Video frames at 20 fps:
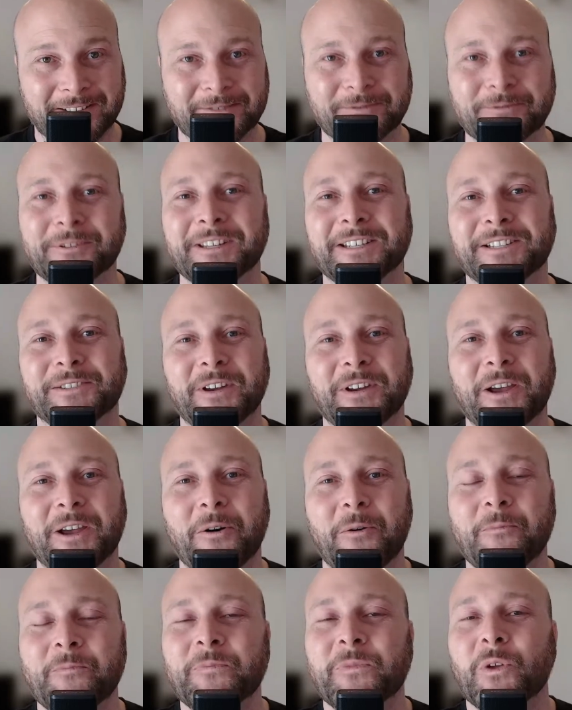Well, this
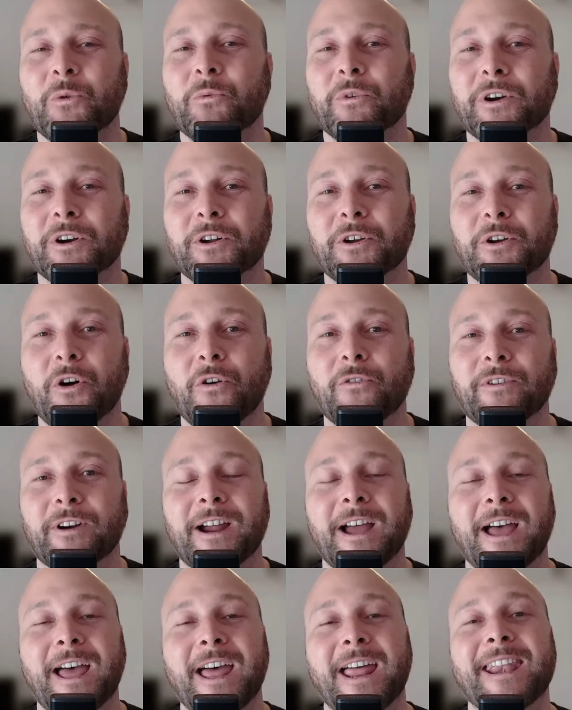video, we're going to go over
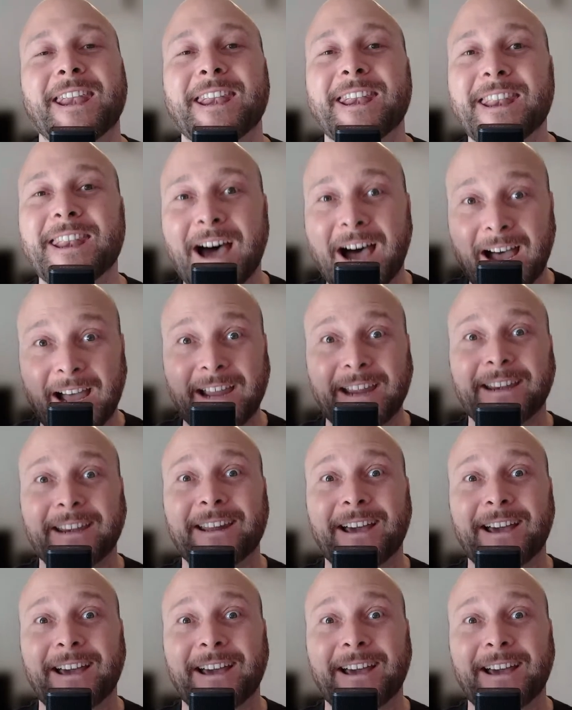nine